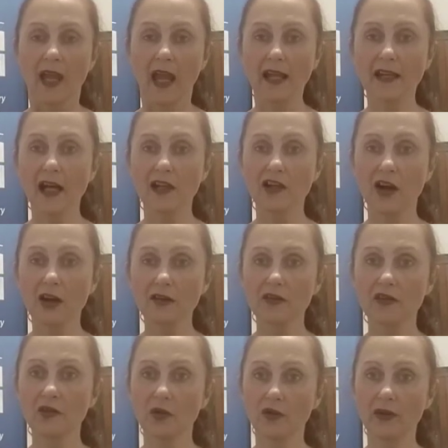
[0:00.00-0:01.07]
And our last
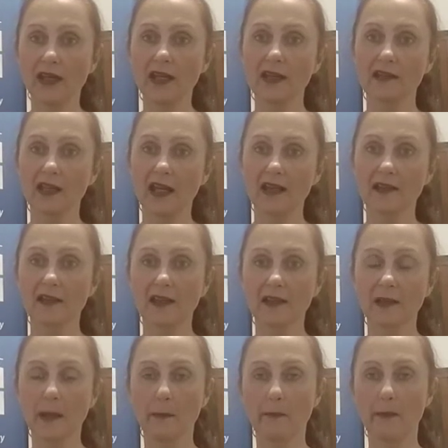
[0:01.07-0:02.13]
story takes
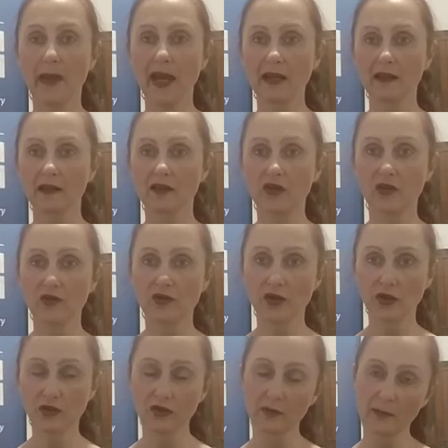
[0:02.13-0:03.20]
us back to
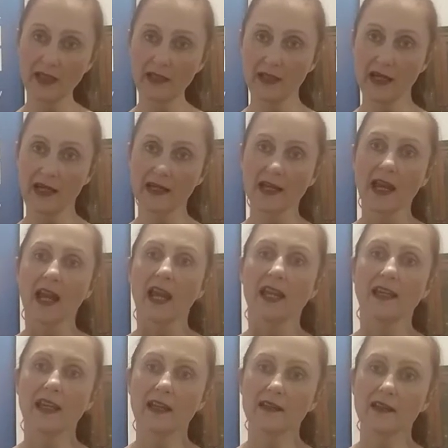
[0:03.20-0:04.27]
social media.
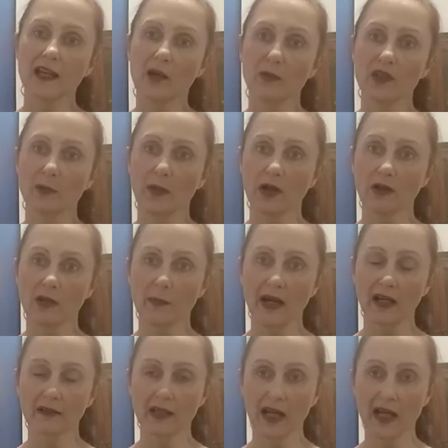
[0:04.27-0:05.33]
Yesterday we spoke
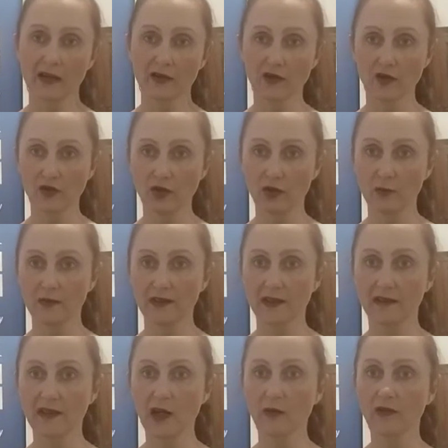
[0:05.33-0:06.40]
about how Zoom
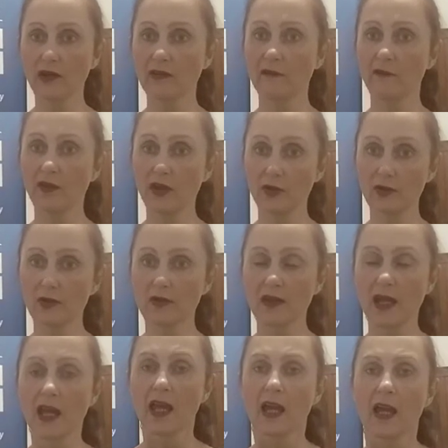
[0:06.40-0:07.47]
said they will
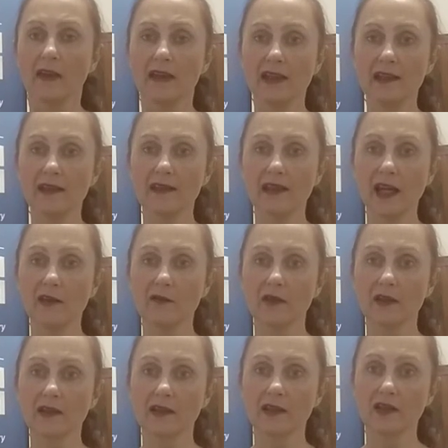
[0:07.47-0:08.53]
refuse the San
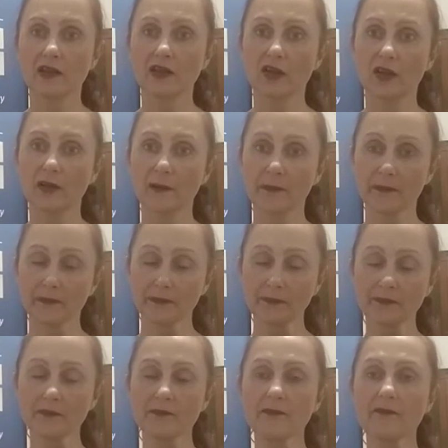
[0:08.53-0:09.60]
Francisco
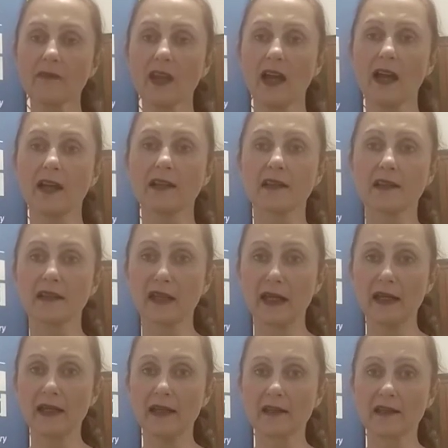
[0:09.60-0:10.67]

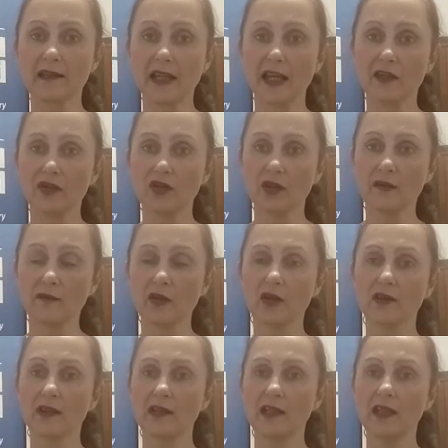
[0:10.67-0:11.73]
State
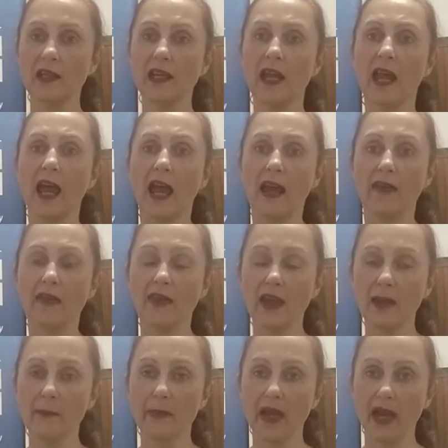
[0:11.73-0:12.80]
University and
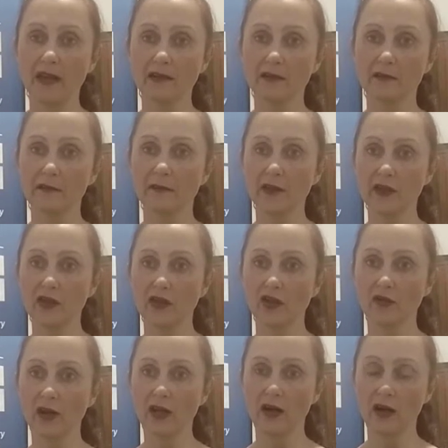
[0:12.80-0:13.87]
their panel
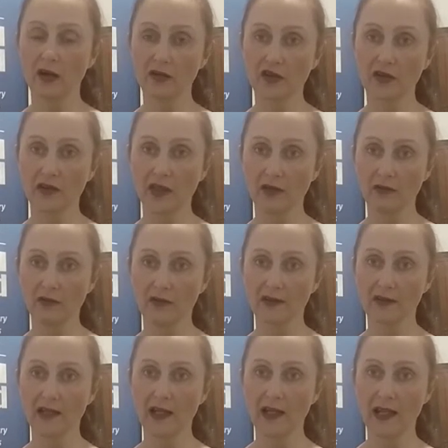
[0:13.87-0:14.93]
featuring
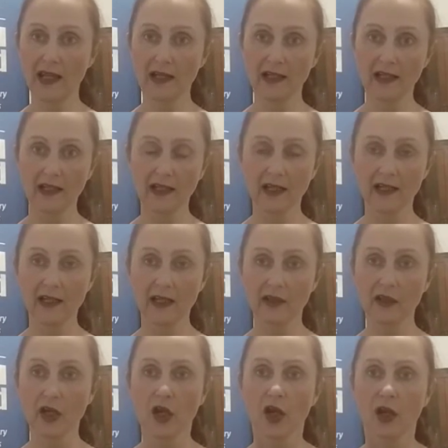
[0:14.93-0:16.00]
arch-terrorist Layla
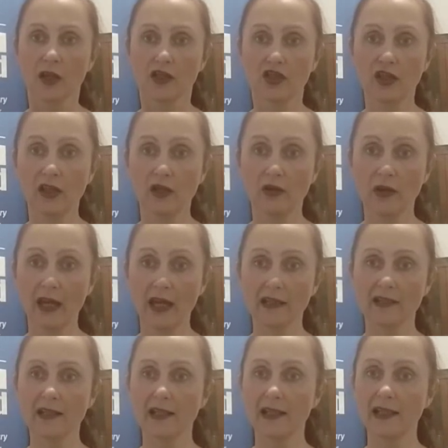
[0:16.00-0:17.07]
Khaled. She who
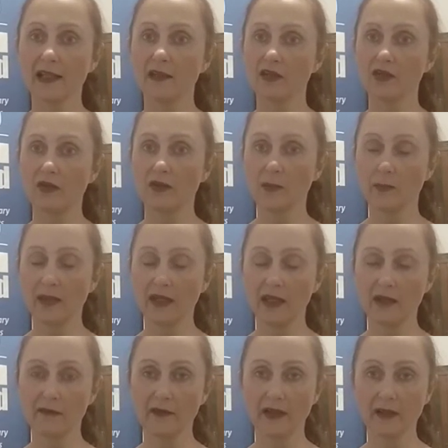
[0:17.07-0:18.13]
had links to the
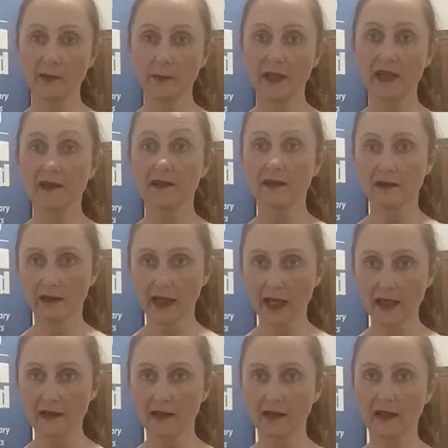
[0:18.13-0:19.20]
PFLP, still
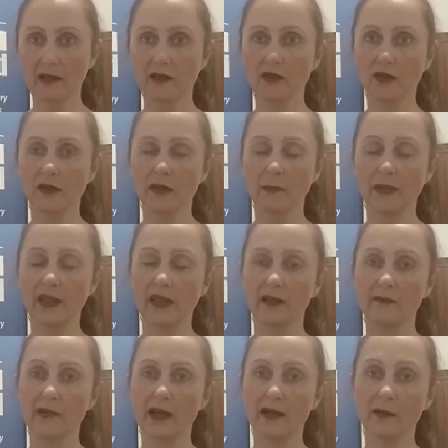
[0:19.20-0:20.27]
has links to the
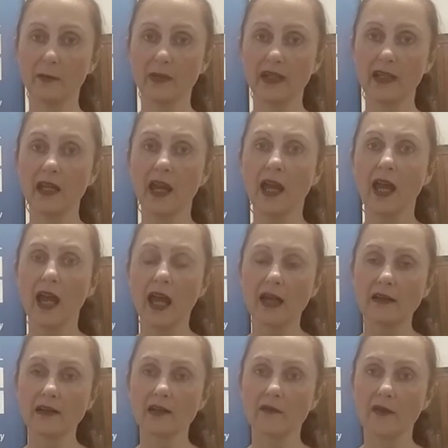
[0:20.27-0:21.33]
PFLP,
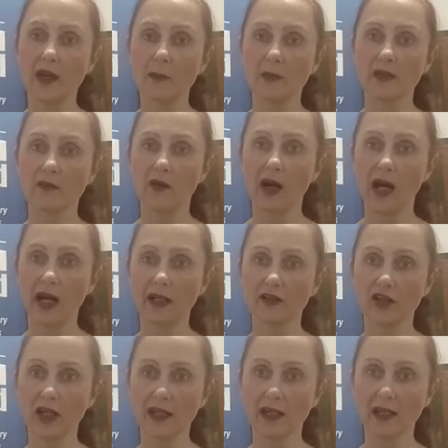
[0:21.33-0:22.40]
and is famous for
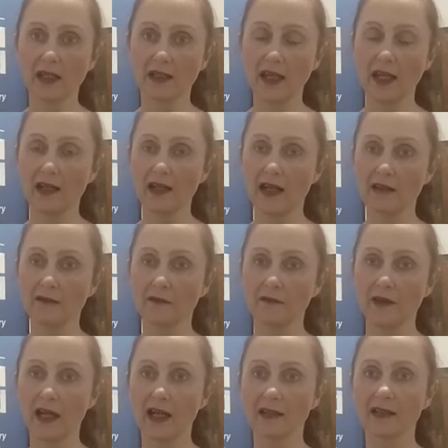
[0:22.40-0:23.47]
hijacking an El Al
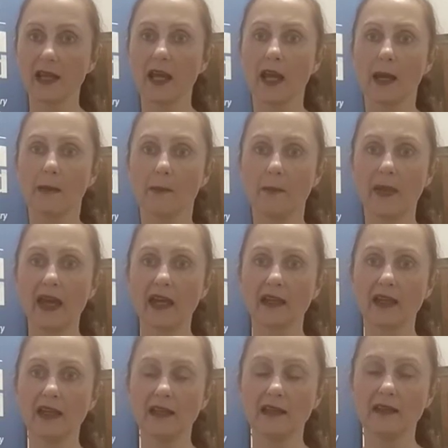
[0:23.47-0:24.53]
flight back
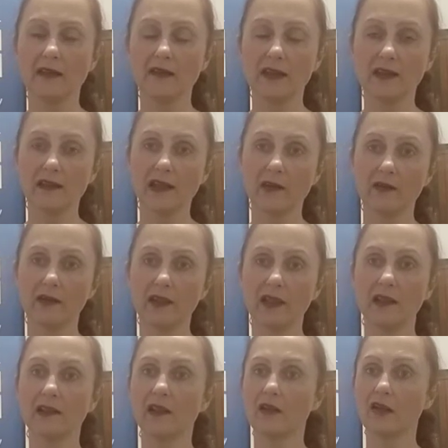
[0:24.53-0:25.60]
in the
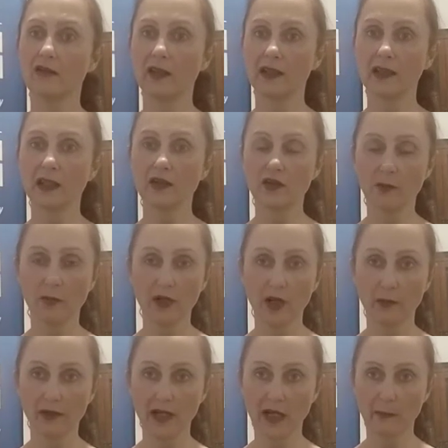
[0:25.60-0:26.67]
70s and threatening to
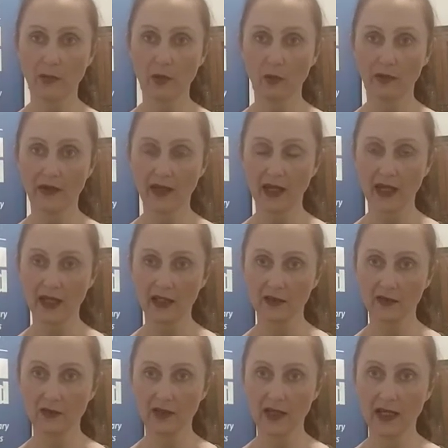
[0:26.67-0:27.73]
blow it up with a hand
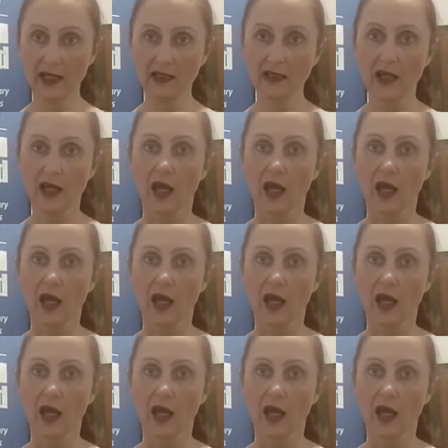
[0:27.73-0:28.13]
grenade.